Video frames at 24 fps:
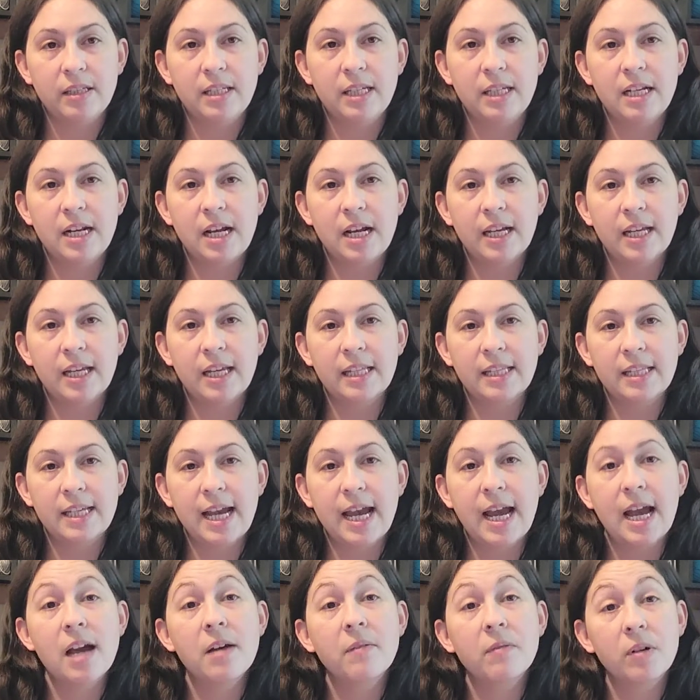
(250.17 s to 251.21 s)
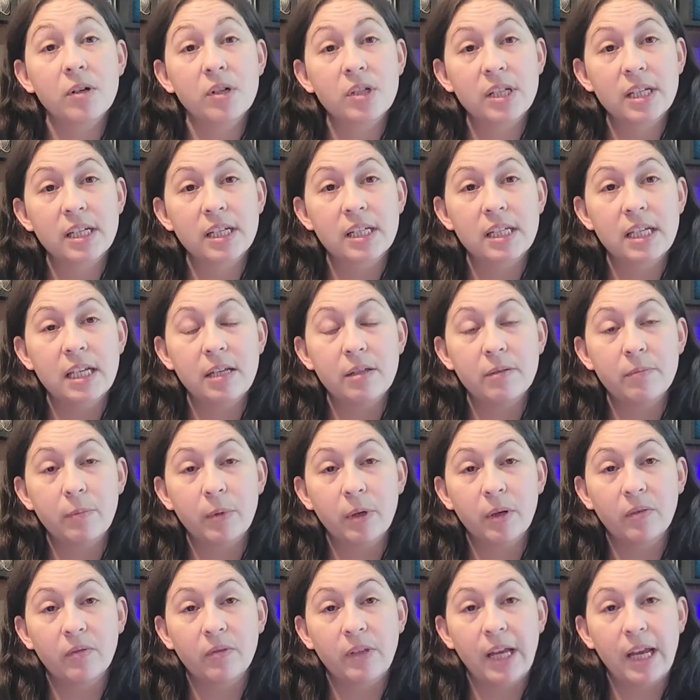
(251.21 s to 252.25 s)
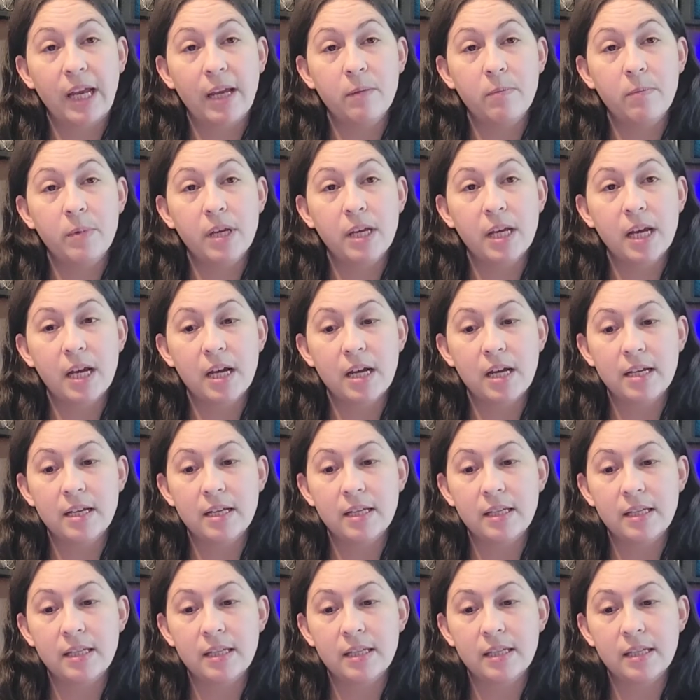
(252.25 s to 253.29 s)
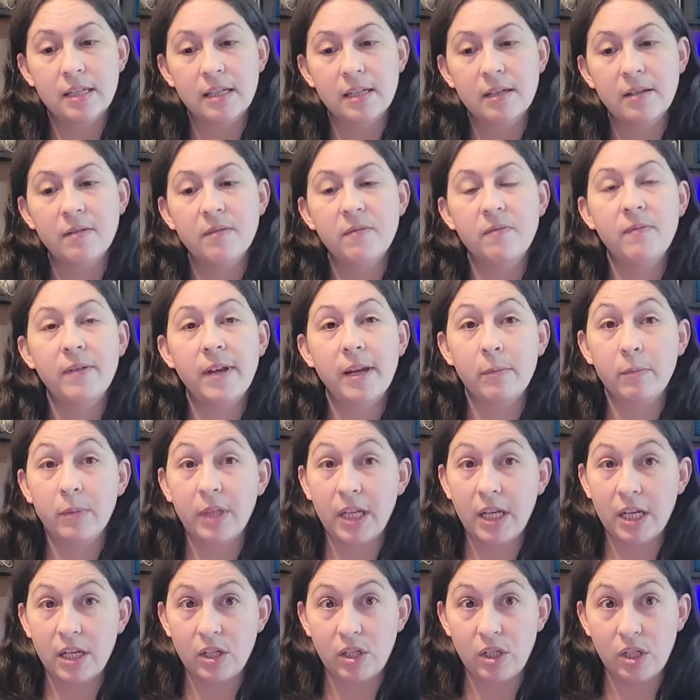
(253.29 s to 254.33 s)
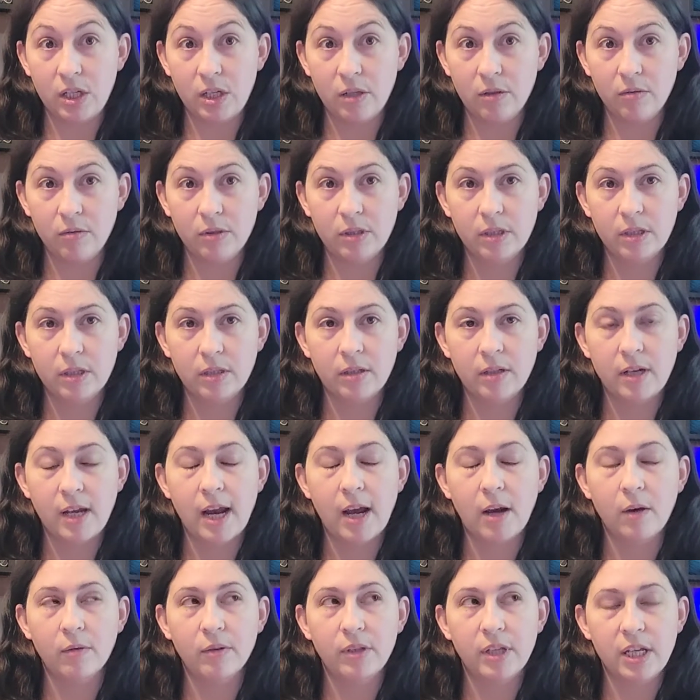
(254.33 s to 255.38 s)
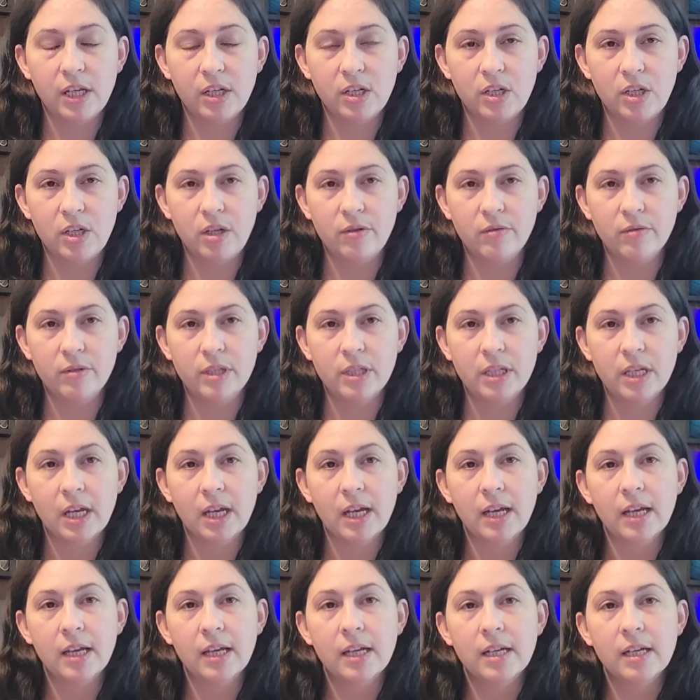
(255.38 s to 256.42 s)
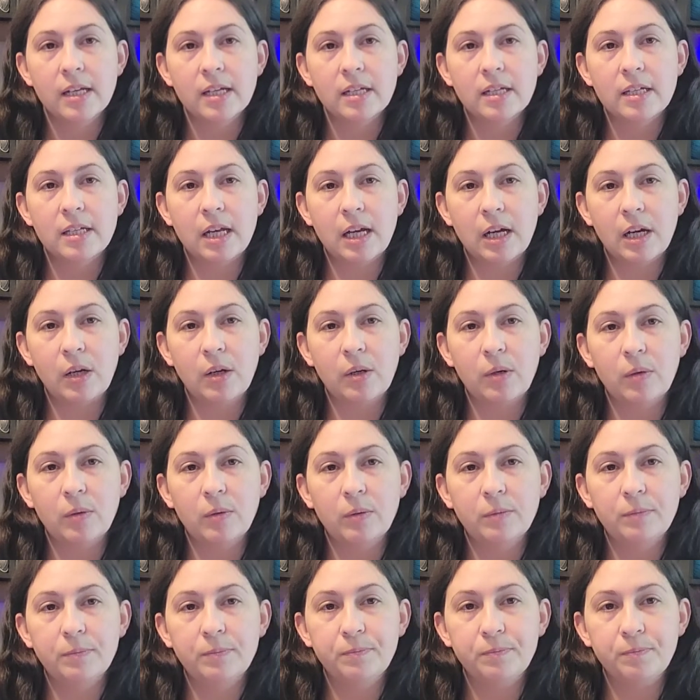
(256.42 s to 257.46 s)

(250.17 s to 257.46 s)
did not get to have her 16th birthday because family issues, health issues. So